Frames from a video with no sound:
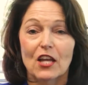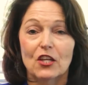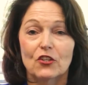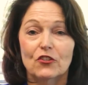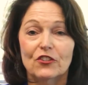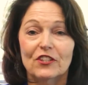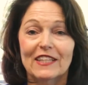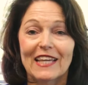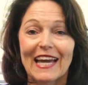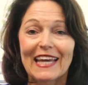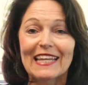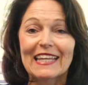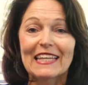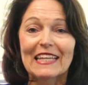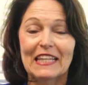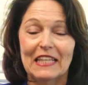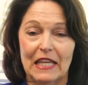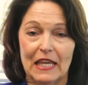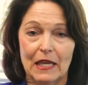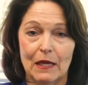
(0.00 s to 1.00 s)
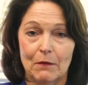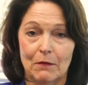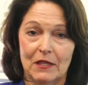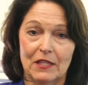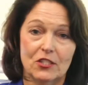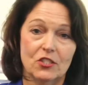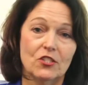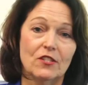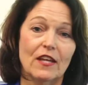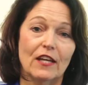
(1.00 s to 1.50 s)
you're getting an
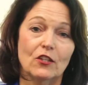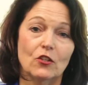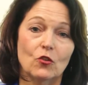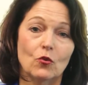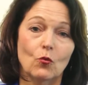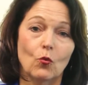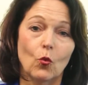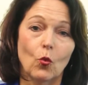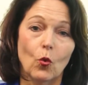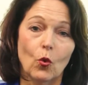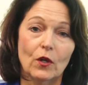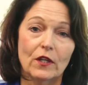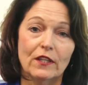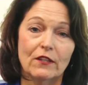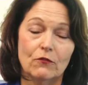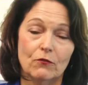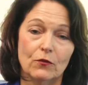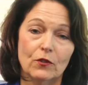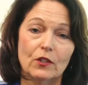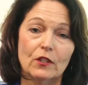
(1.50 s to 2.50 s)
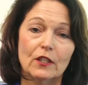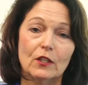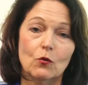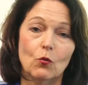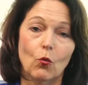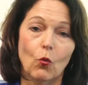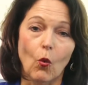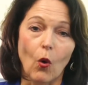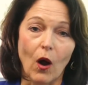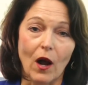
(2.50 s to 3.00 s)
image that you wouldn't really
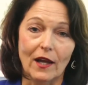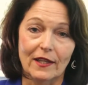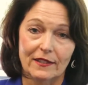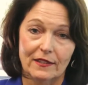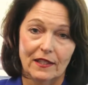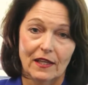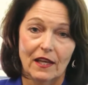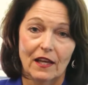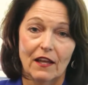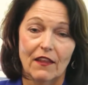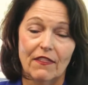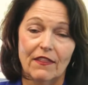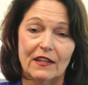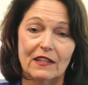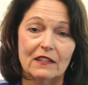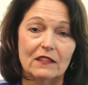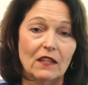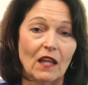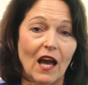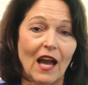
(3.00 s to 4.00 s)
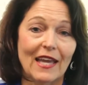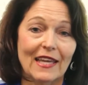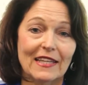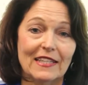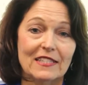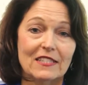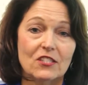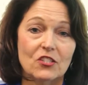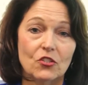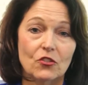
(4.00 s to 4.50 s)
want the
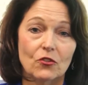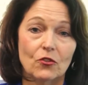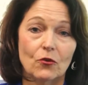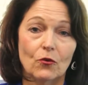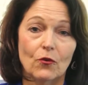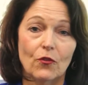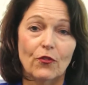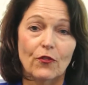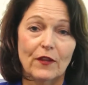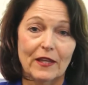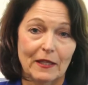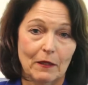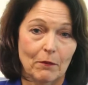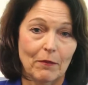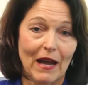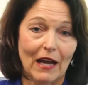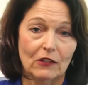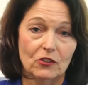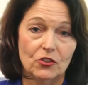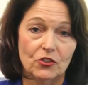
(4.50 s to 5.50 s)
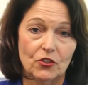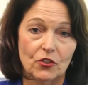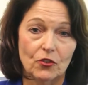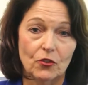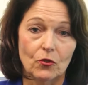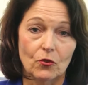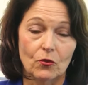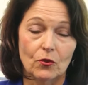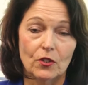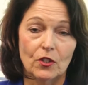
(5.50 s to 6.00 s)
client to think about
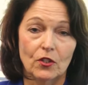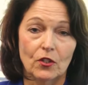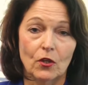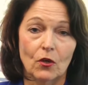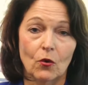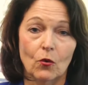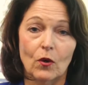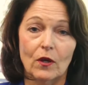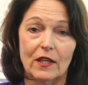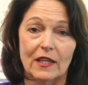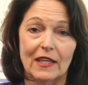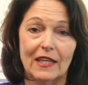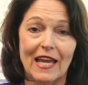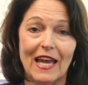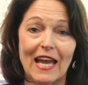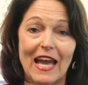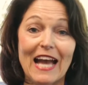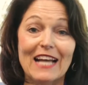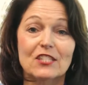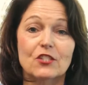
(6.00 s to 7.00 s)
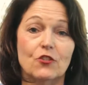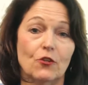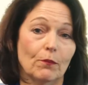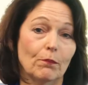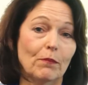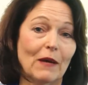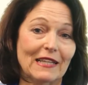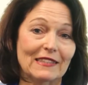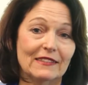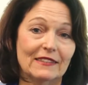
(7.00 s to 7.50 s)
you, you know, as your
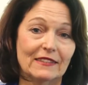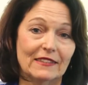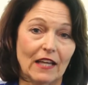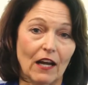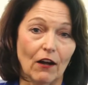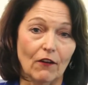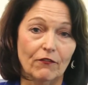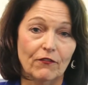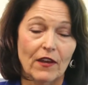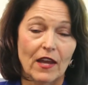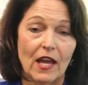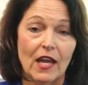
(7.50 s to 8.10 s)
best self.